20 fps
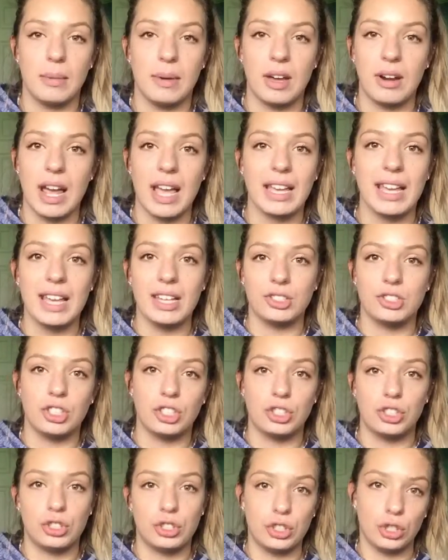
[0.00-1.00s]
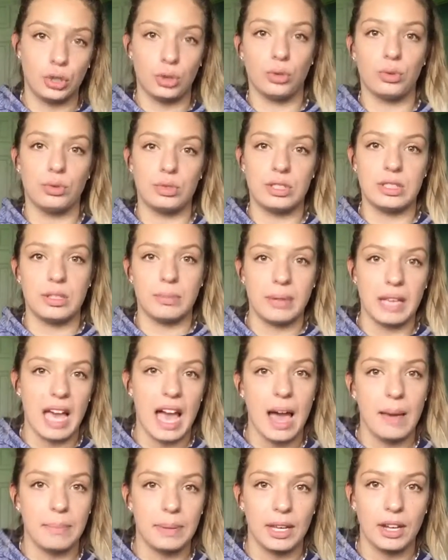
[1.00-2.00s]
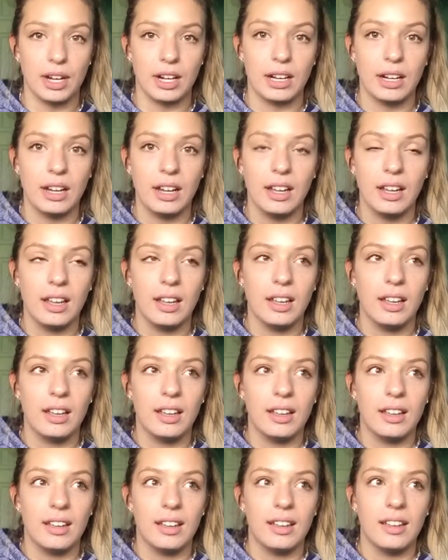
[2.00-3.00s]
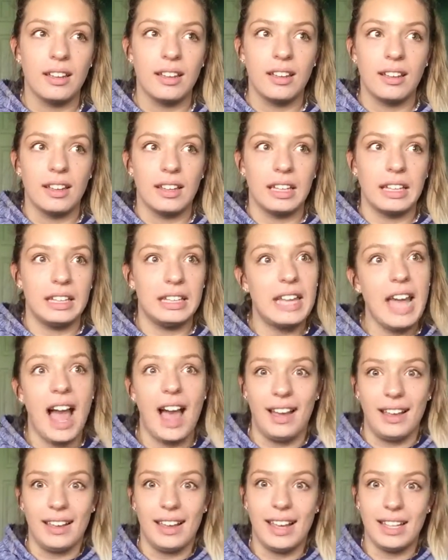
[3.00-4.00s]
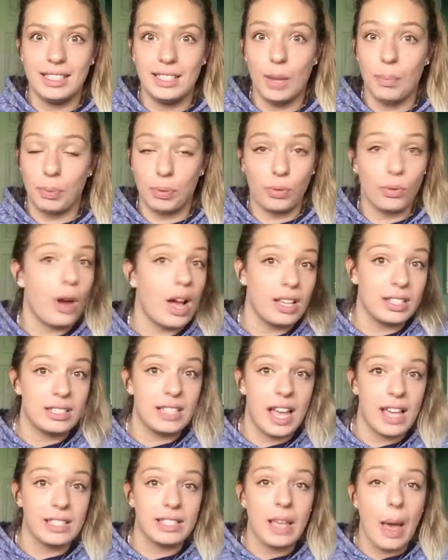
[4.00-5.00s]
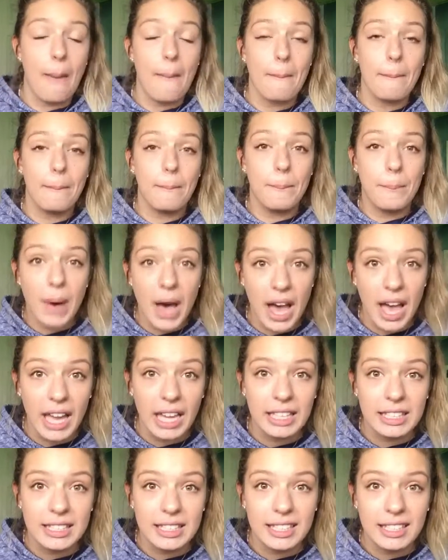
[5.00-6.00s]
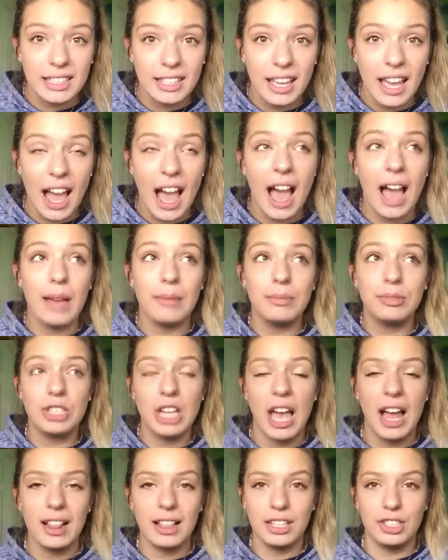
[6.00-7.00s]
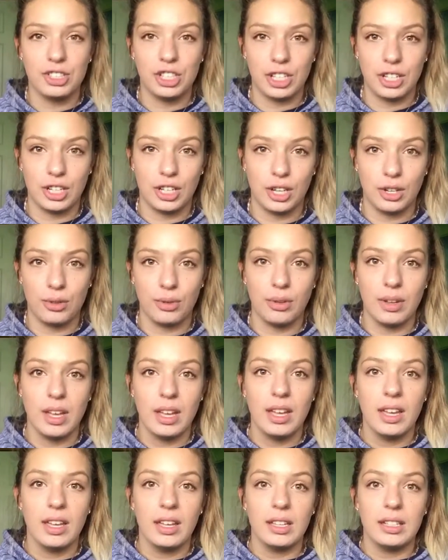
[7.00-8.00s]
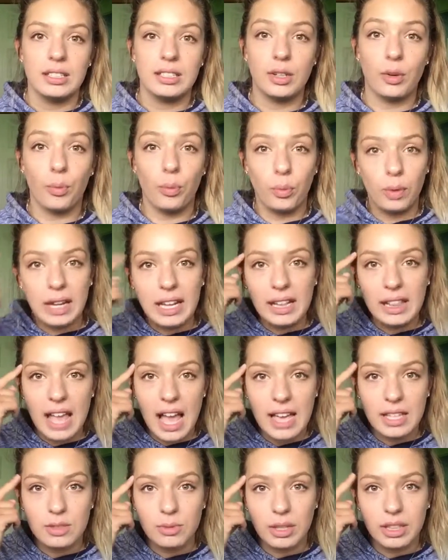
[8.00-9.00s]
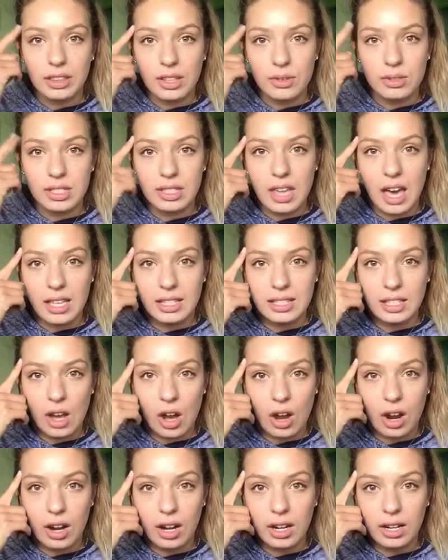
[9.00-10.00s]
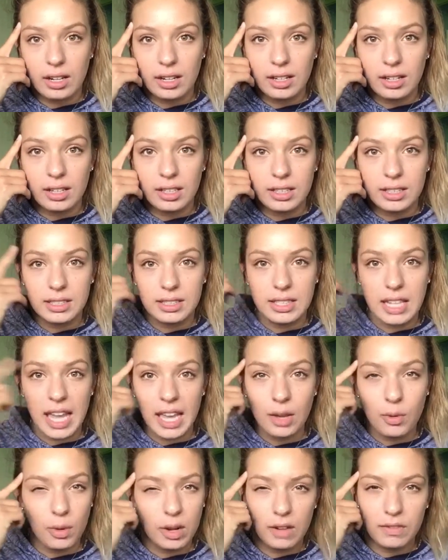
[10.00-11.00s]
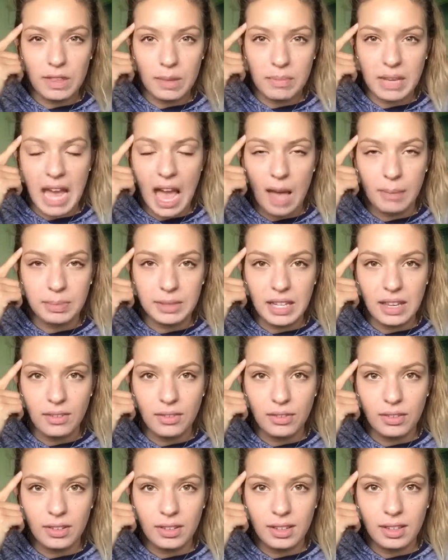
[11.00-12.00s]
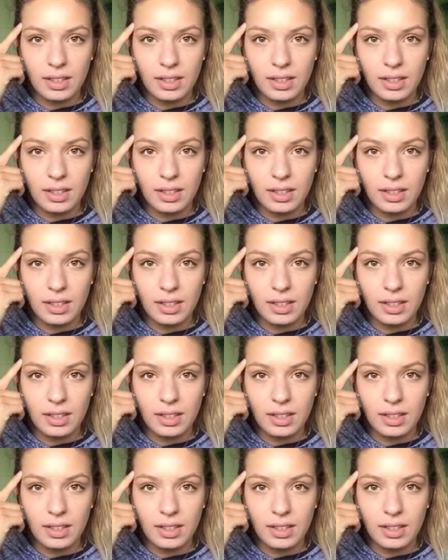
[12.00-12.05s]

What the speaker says: about. I can't just choose to be happier. Yeah, it's a process, but I'm challenging you to realize what those thoughts are, take one of them captive,